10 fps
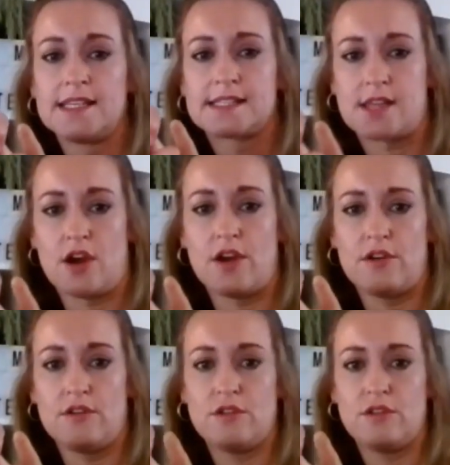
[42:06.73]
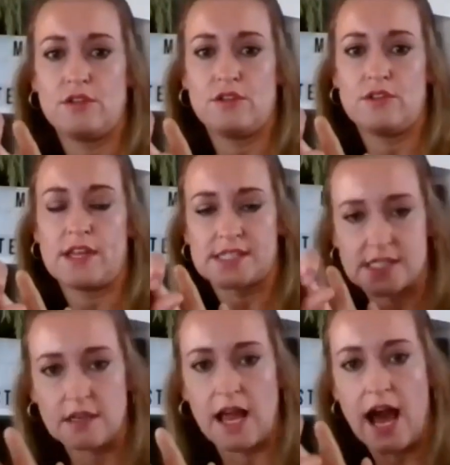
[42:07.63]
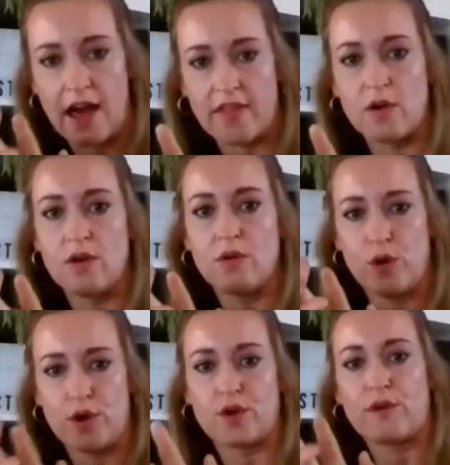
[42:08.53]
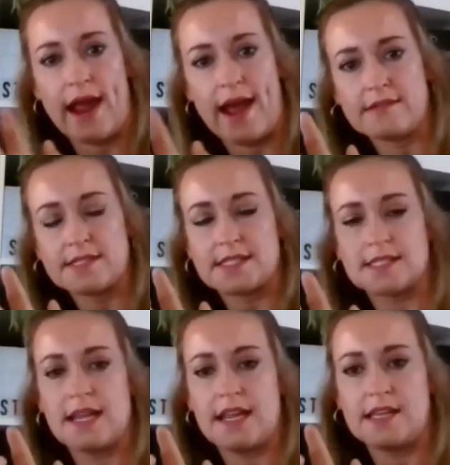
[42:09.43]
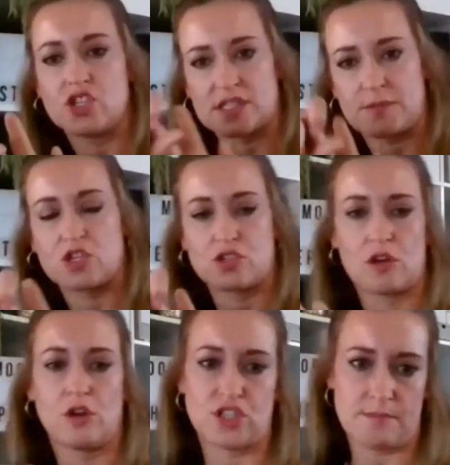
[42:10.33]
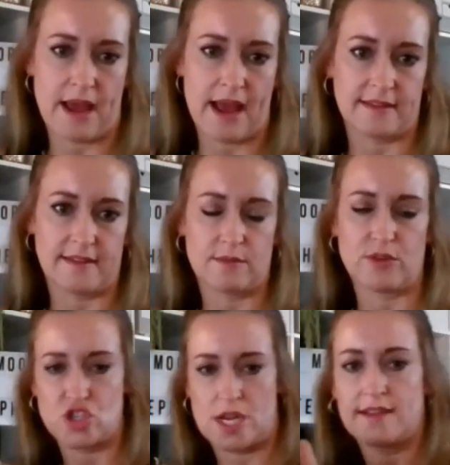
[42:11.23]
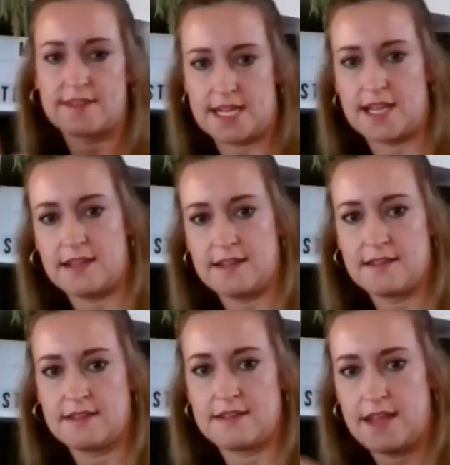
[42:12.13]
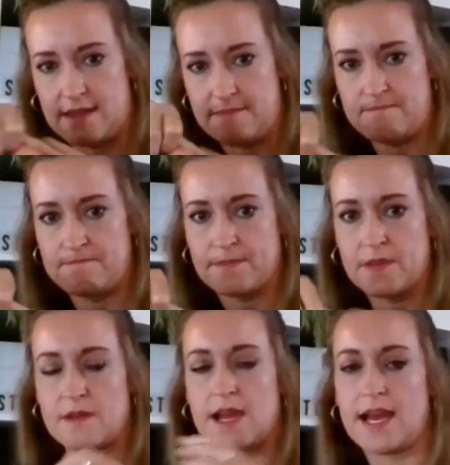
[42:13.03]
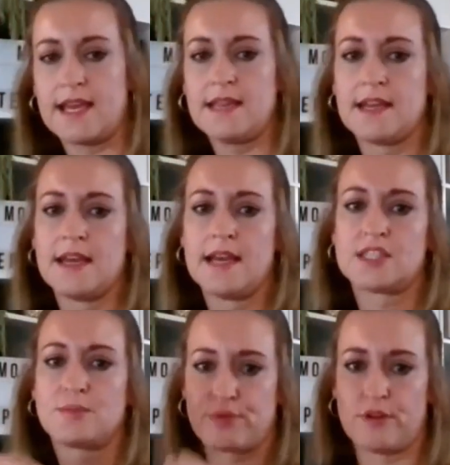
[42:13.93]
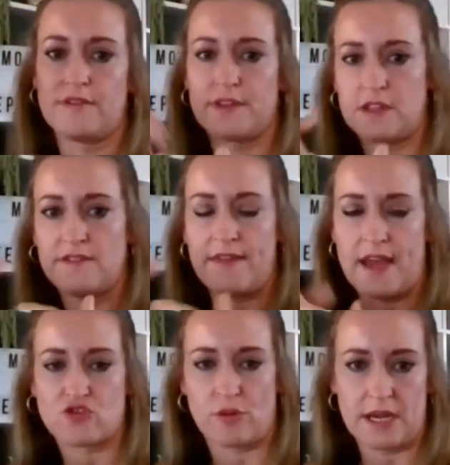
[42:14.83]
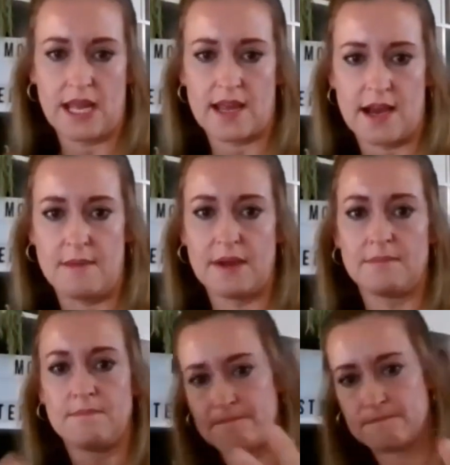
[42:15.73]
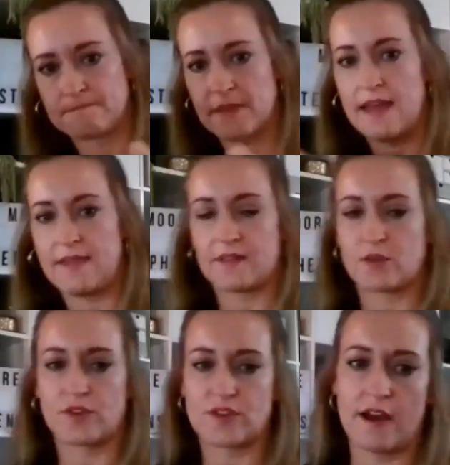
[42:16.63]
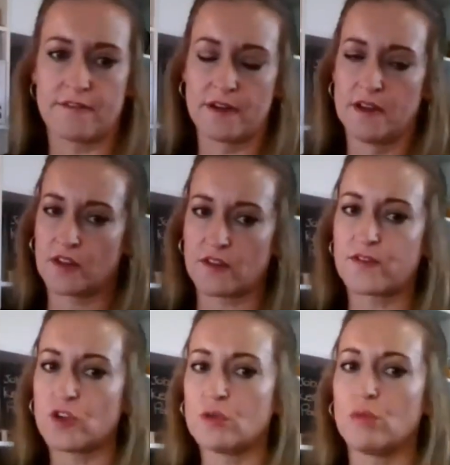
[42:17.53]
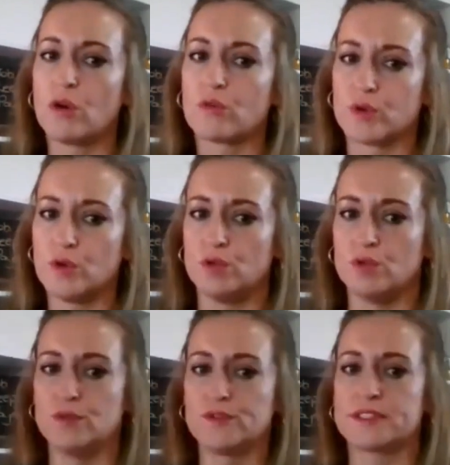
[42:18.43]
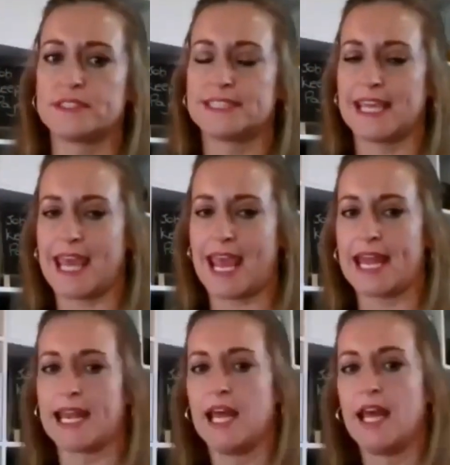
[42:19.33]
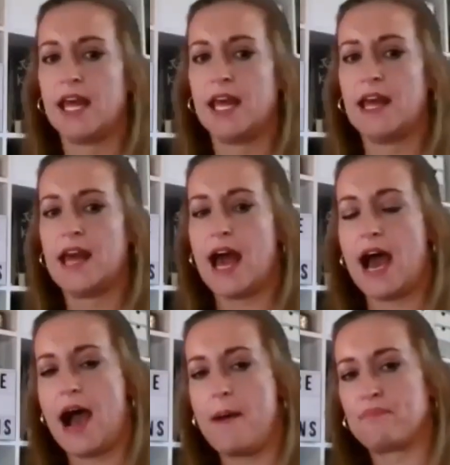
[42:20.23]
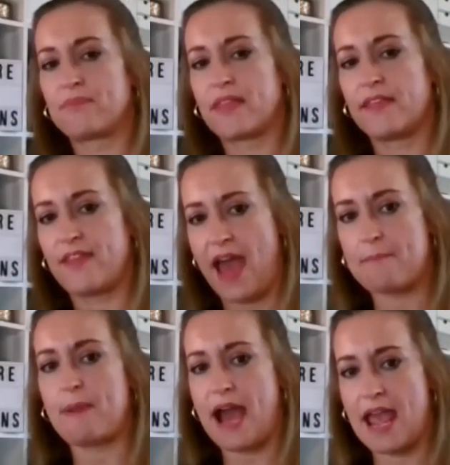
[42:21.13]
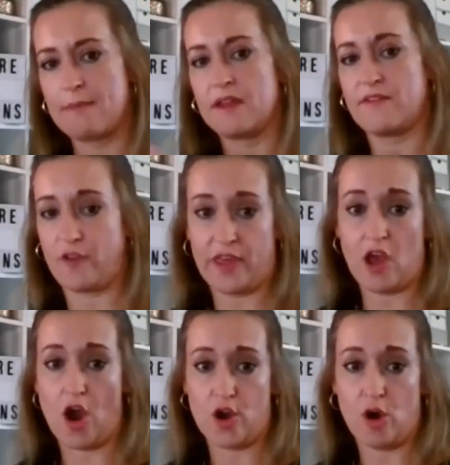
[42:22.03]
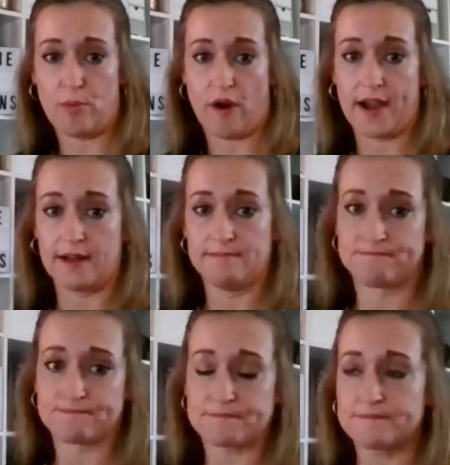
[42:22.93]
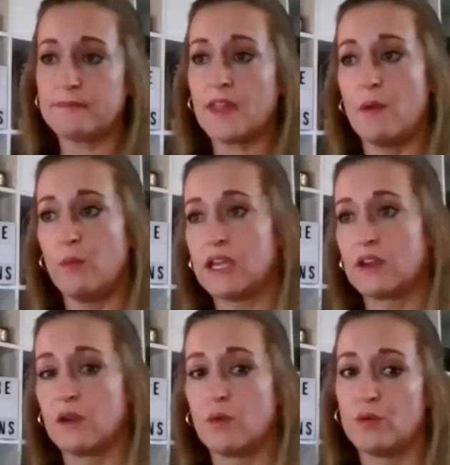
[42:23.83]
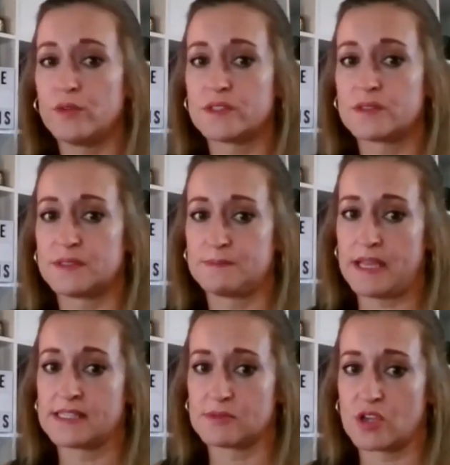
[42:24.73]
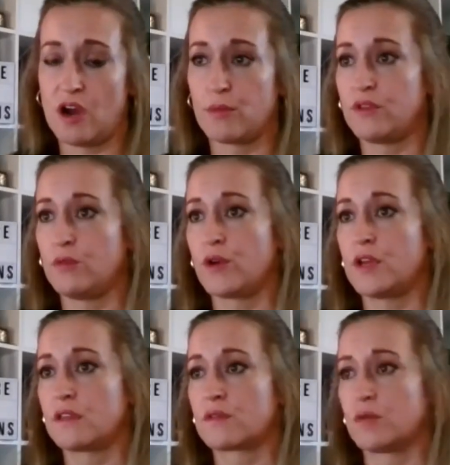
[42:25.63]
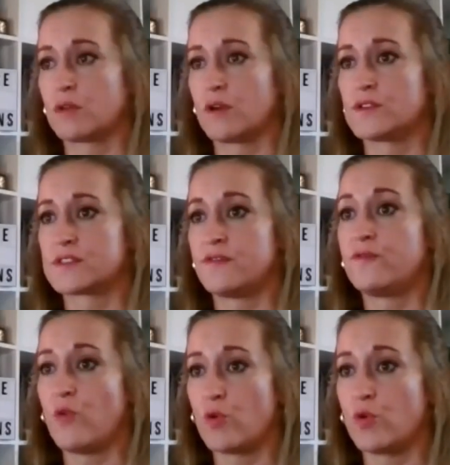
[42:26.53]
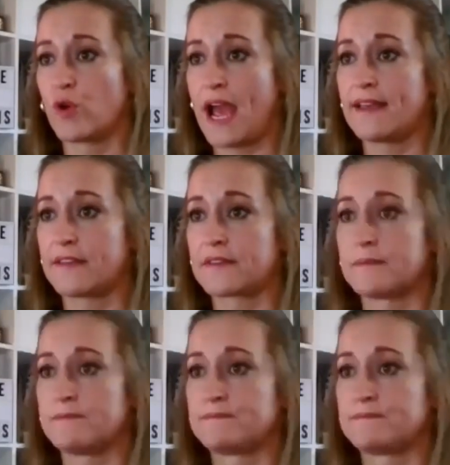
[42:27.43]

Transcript: So there's still other workarounds just because you're not lodging BASs with GST in them, okay, to prove that you've had that drop in income and that sort of stuff. So there's a few more rules to get that payment for the owner-operator, and we can spend some time with you working through those for your case.